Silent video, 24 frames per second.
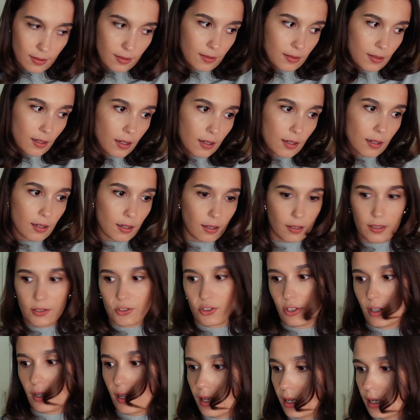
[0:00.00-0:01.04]
Zara,
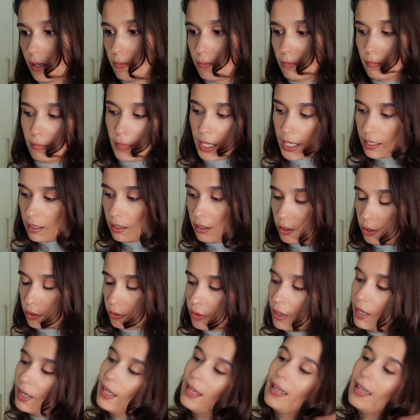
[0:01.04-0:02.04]
H&M, Mango.